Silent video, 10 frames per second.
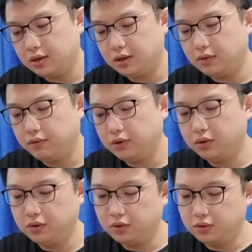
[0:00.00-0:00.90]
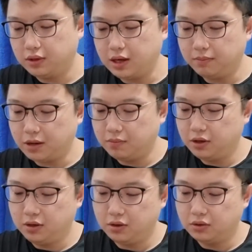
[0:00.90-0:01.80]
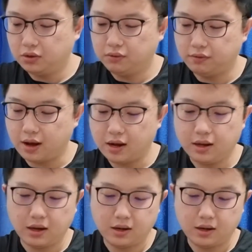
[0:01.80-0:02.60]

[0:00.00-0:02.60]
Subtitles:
if you like my video so far,